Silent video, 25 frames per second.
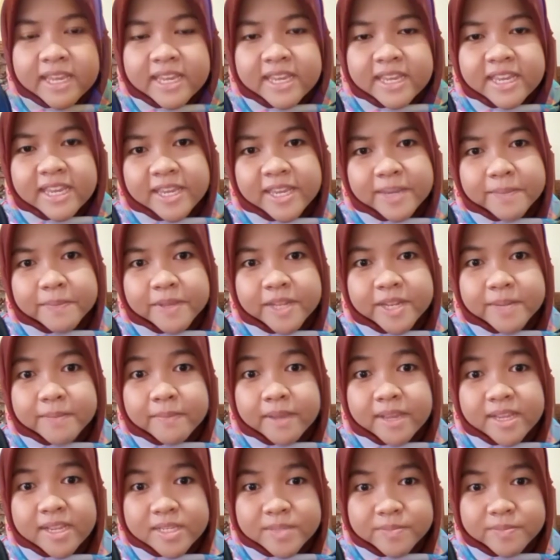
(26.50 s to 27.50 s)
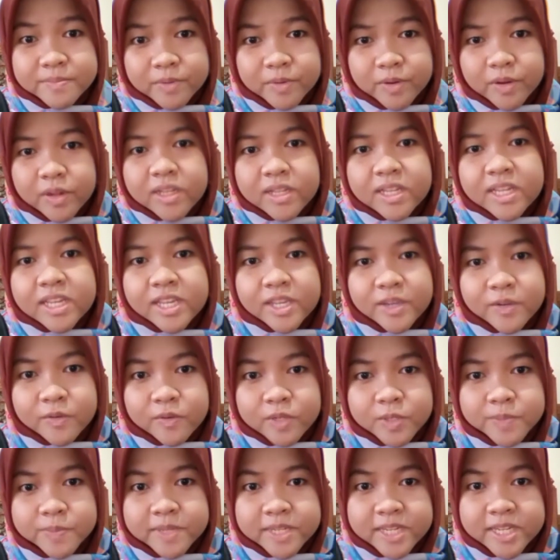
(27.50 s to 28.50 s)
He beat a baseball, he
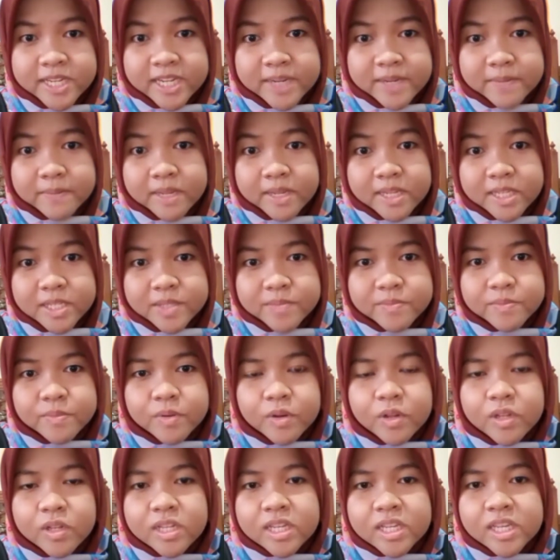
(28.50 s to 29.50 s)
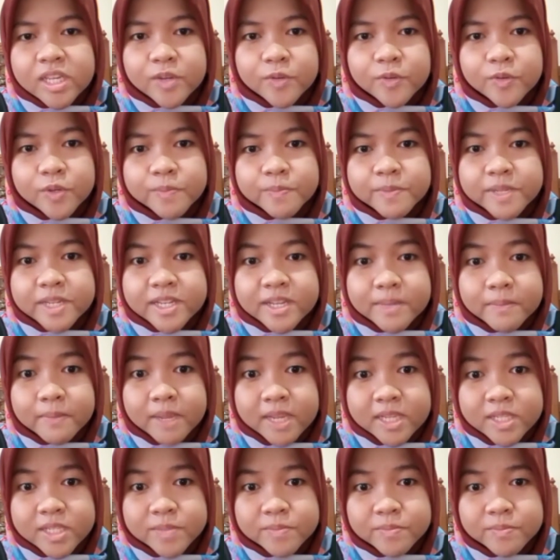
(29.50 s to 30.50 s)
was beating a baseball, he would beat a
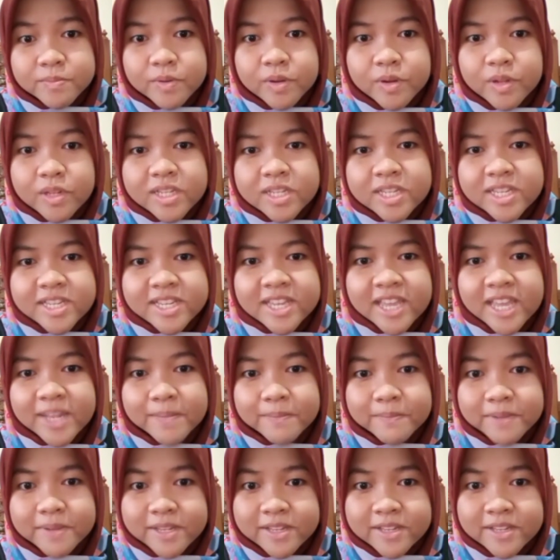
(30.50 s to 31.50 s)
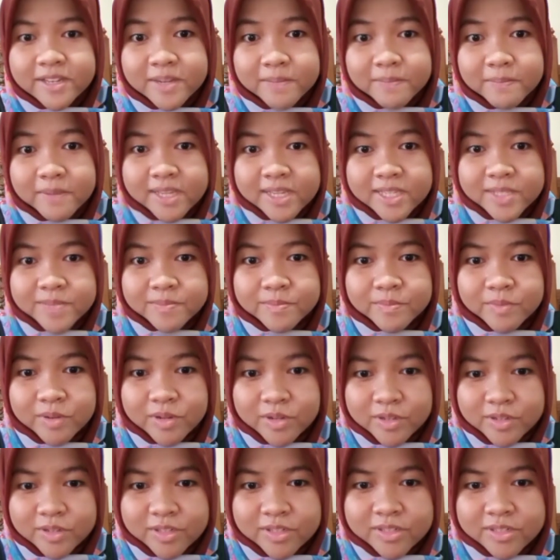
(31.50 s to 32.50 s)
baseball, he had beaten a
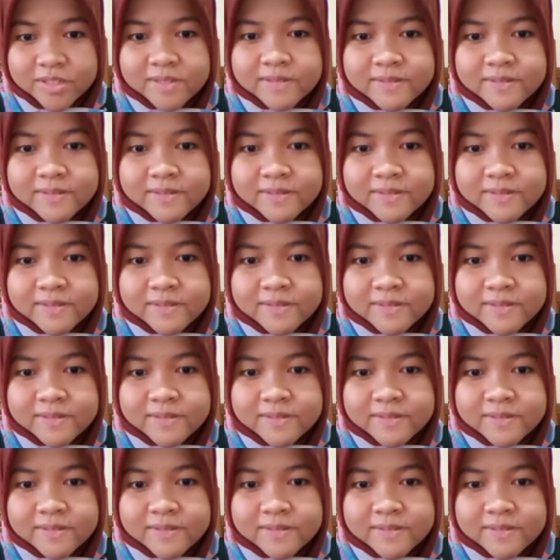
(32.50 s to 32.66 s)
baseball.